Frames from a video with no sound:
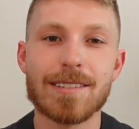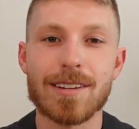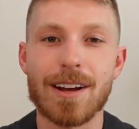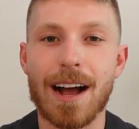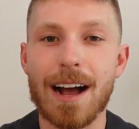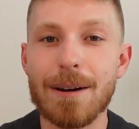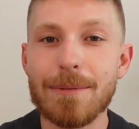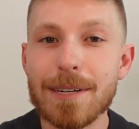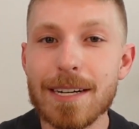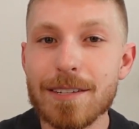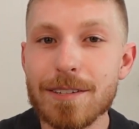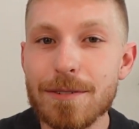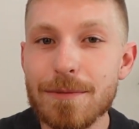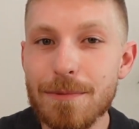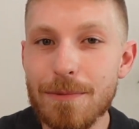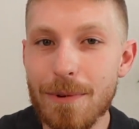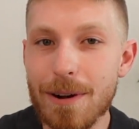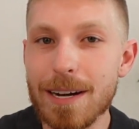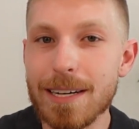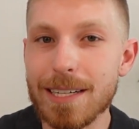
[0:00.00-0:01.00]
So I want to do
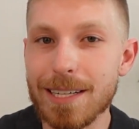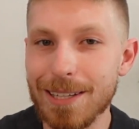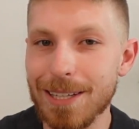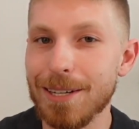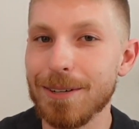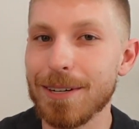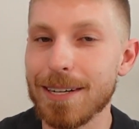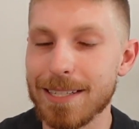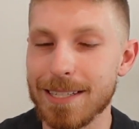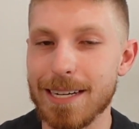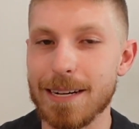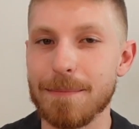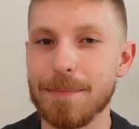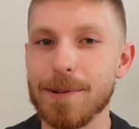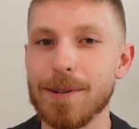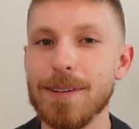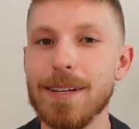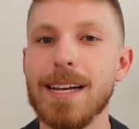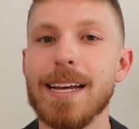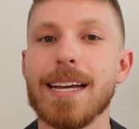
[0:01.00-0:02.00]
one clear example.